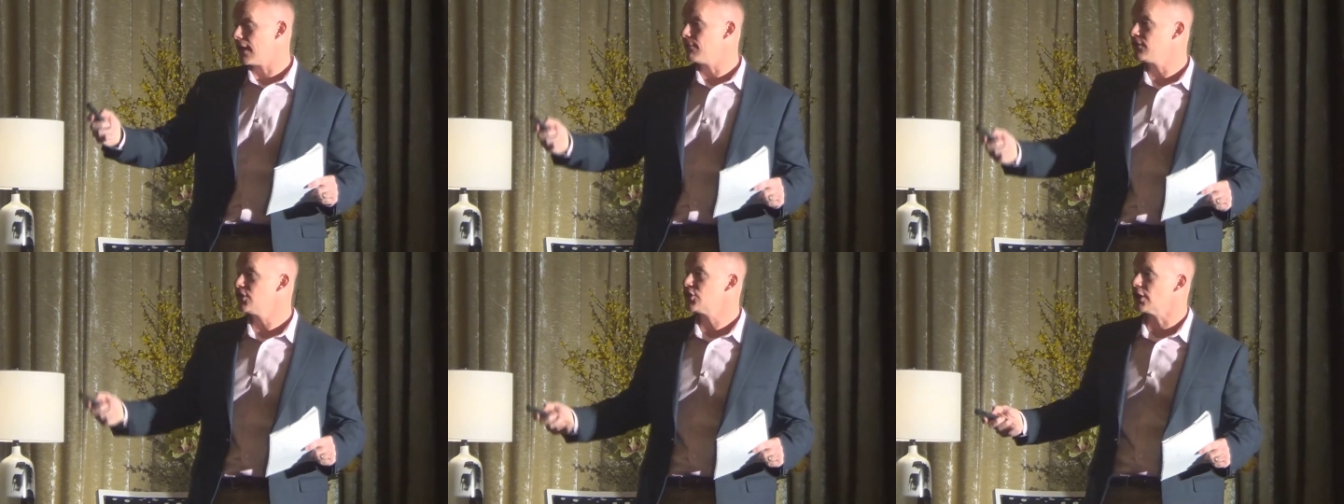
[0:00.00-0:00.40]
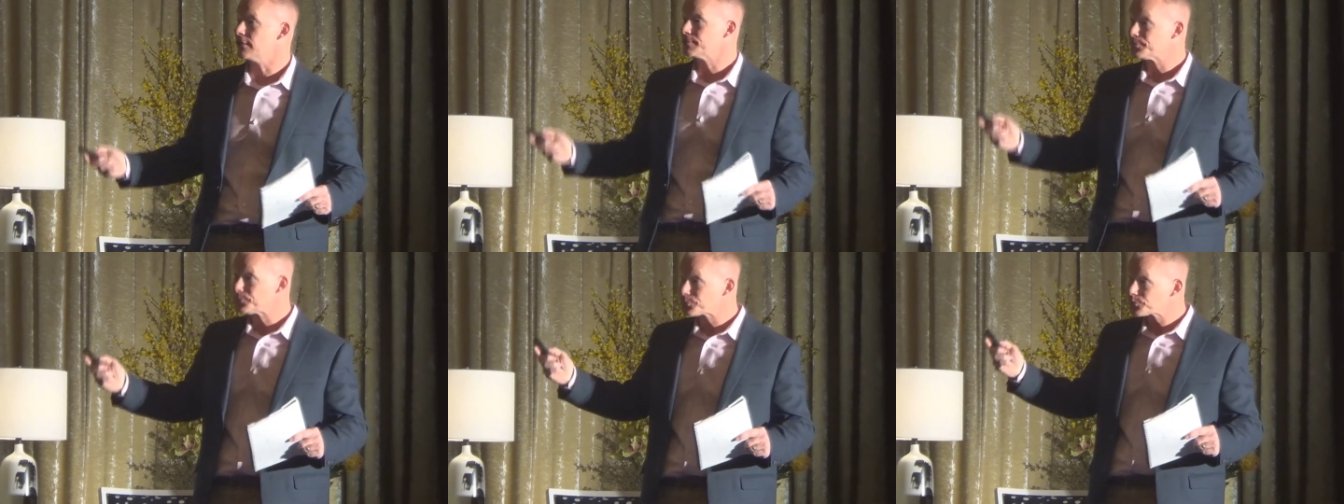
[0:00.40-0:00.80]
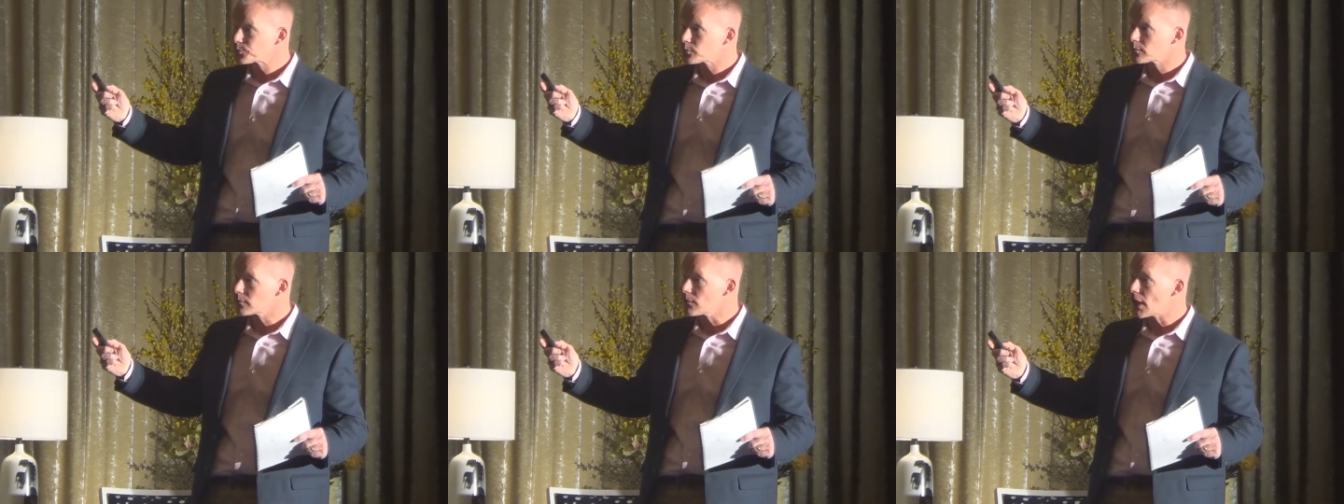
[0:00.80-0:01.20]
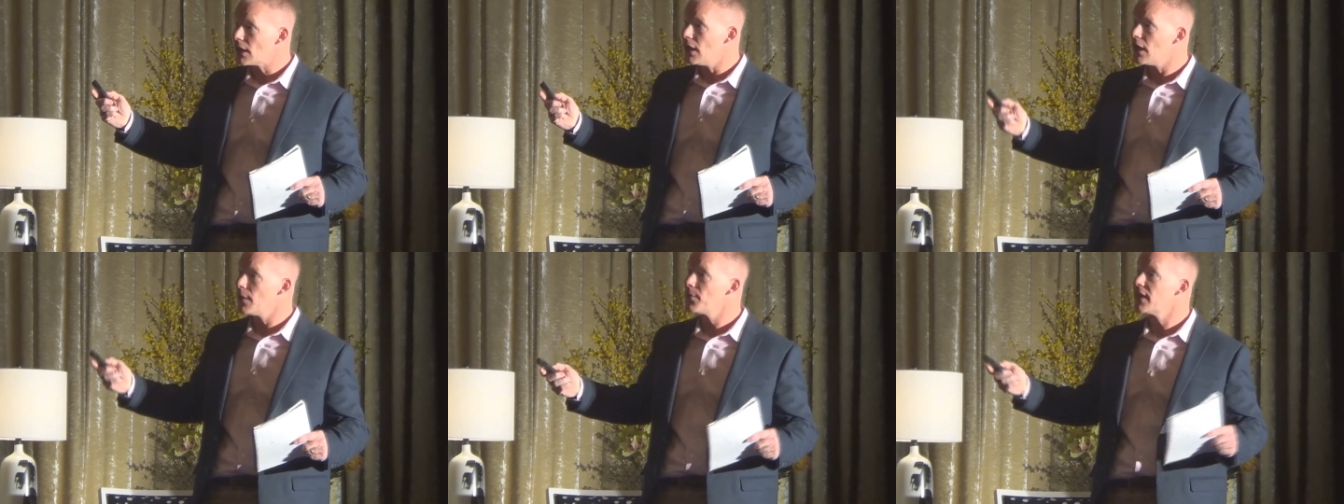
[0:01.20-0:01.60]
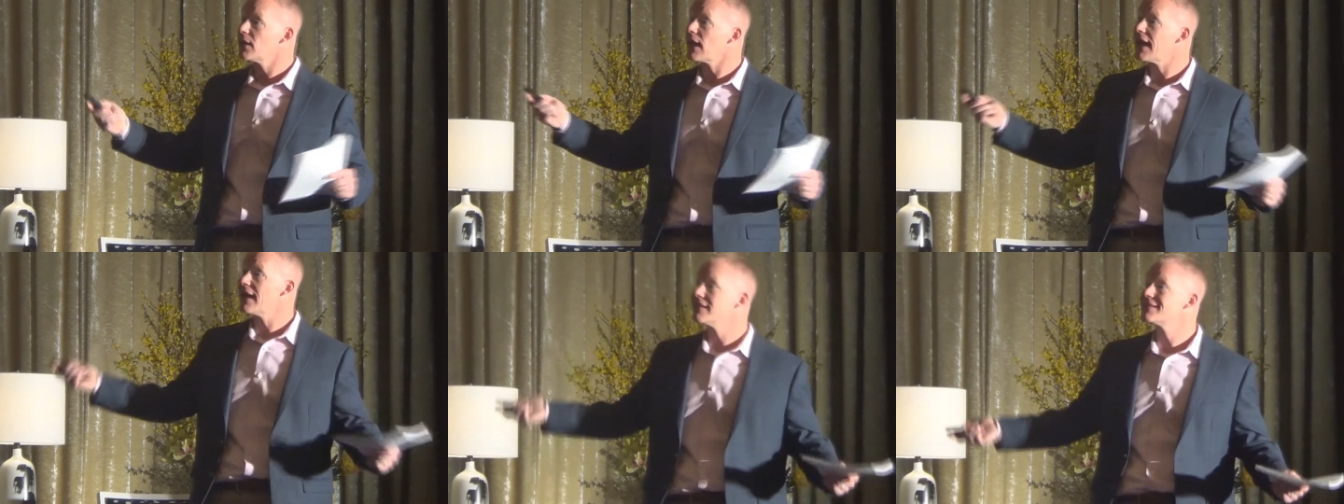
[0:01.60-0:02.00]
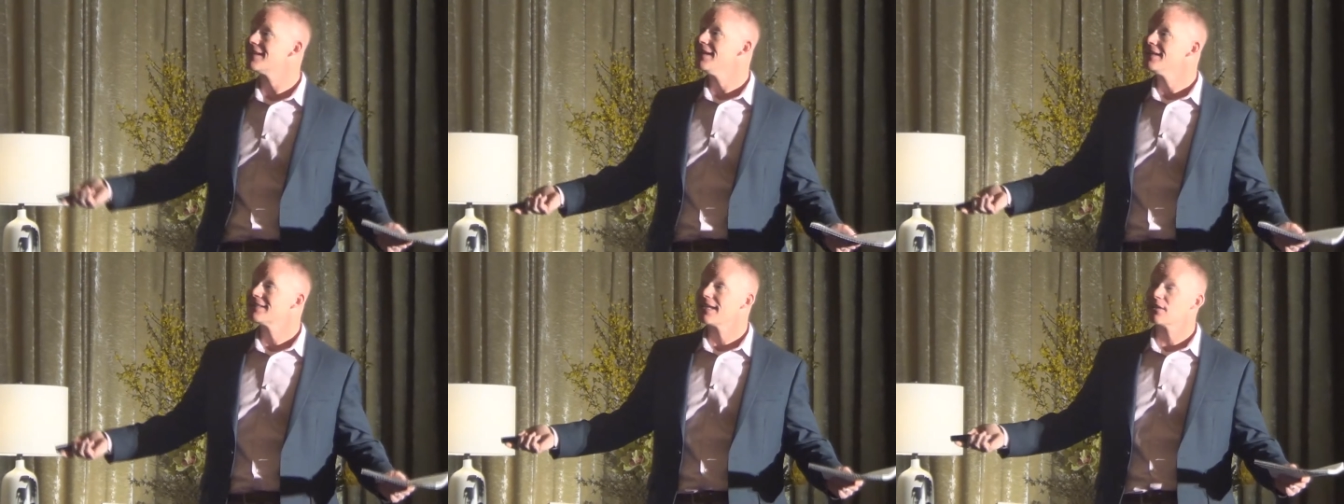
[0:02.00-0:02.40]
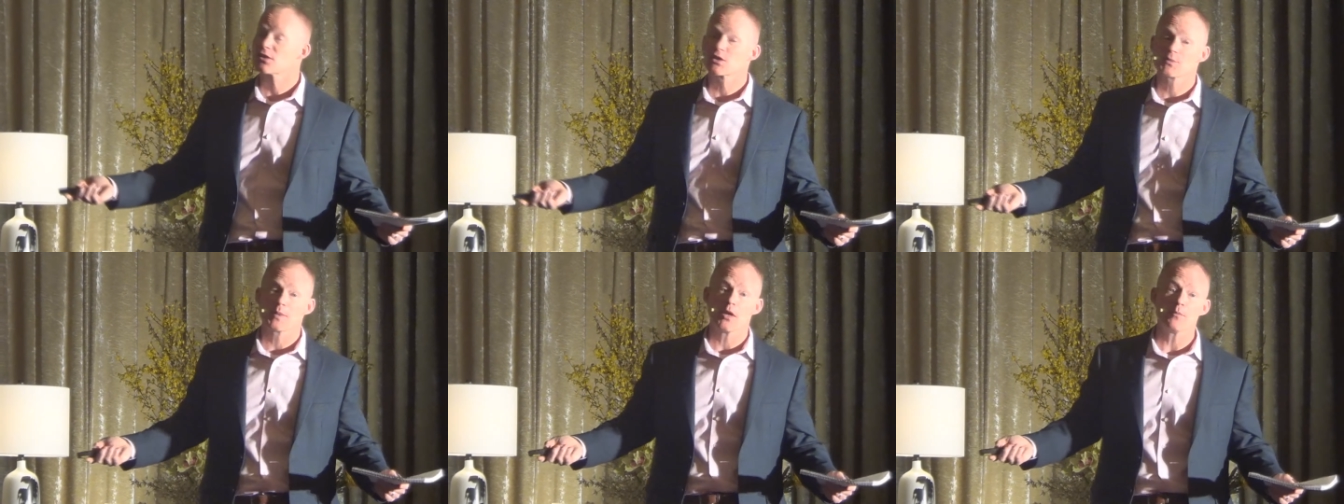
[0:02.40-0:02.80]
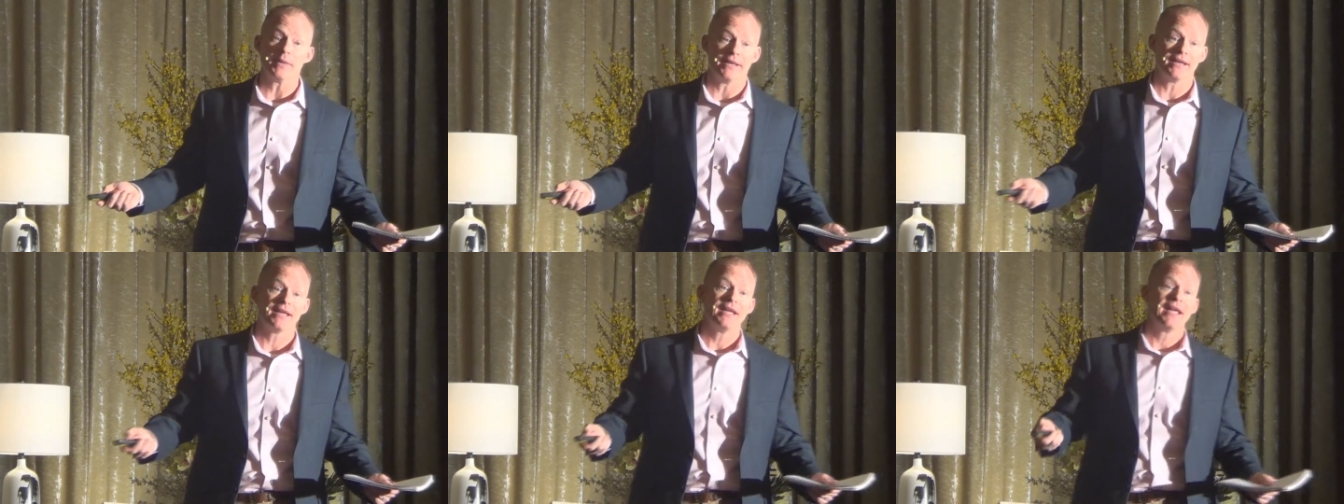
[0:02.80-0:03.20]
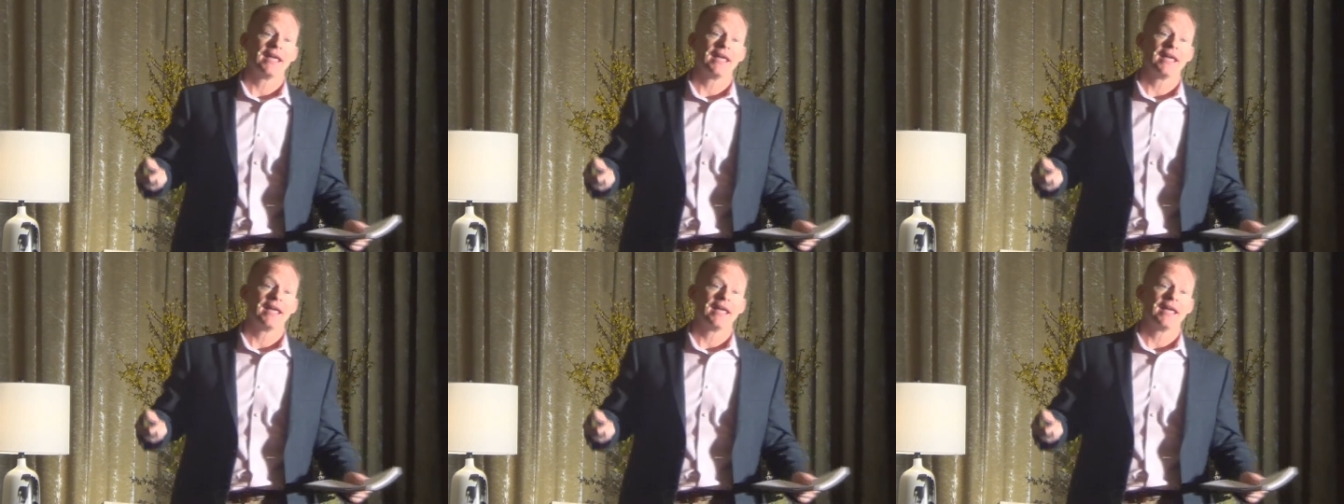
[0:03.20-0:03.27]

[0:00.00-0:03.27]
Tom Felicia. Then I had Taylor Spellman,